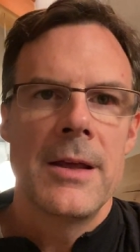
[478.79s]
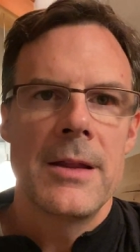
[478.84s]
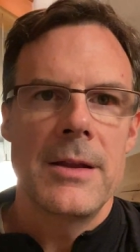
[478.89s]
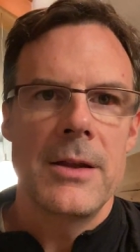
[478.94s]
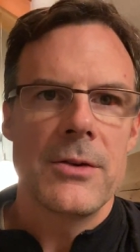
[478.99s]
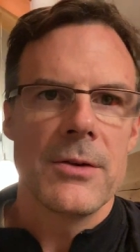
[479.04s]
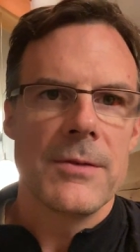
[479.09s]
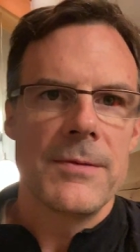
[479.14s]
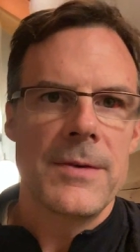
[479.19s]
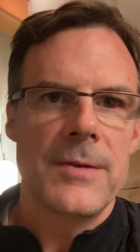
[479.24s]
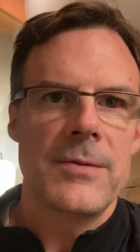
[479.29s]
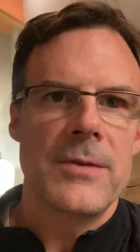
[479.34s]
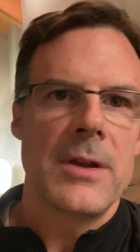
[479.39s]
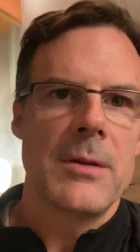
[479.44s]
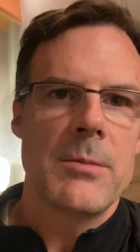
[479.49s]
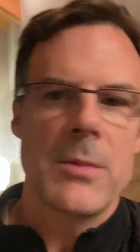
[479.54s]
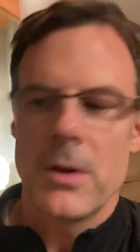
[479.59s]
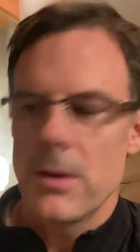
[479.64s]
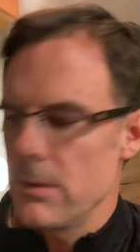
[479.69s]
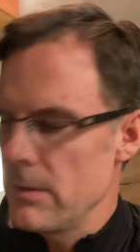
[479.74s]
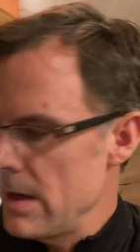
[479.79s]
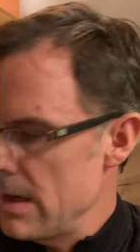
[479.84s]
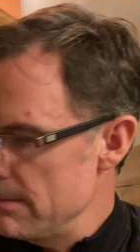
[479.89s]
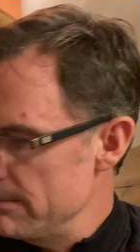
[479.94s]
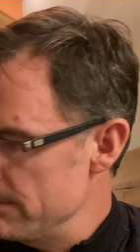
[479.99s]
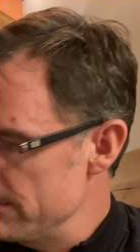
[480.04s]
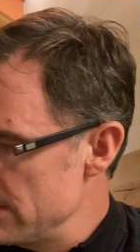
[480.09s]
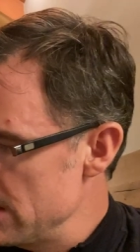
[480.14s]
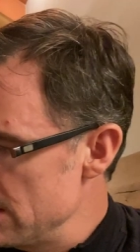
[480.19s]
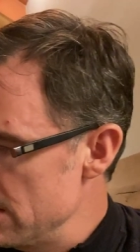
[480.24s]
These are 15
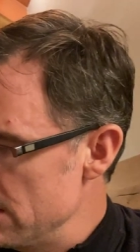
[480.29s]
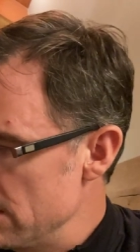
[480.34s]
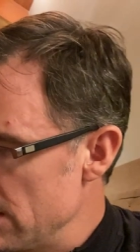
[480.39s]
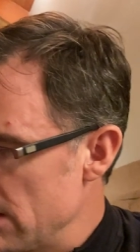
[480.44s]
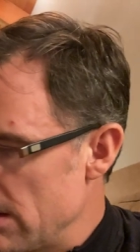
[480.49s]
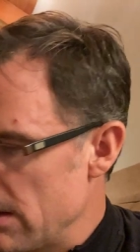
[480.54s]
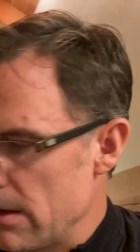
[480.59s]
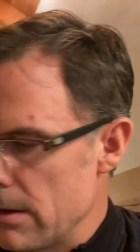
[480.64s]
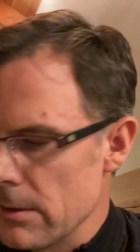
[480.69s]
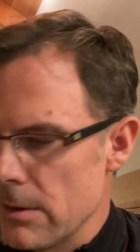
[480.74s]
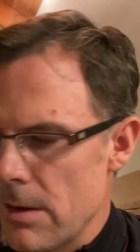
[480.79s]
milligram uh,